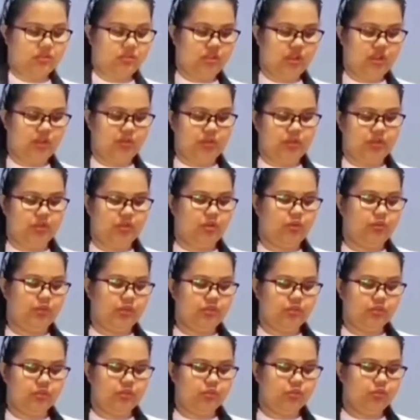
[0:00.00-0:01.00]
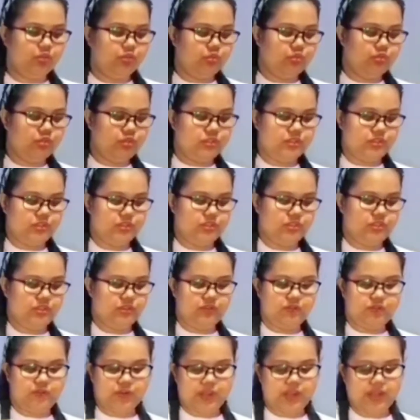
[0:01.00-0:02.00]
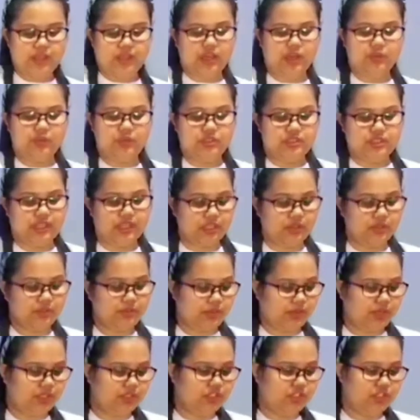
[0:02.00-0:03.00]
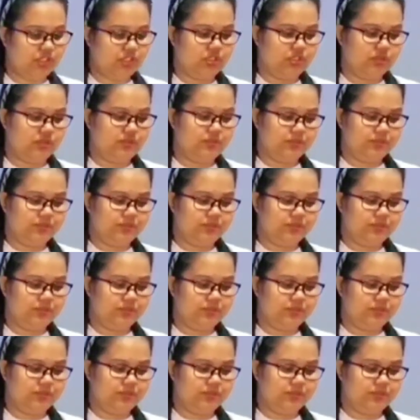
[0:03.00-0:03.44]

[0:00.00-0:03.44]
Now we're going to fry our second batch.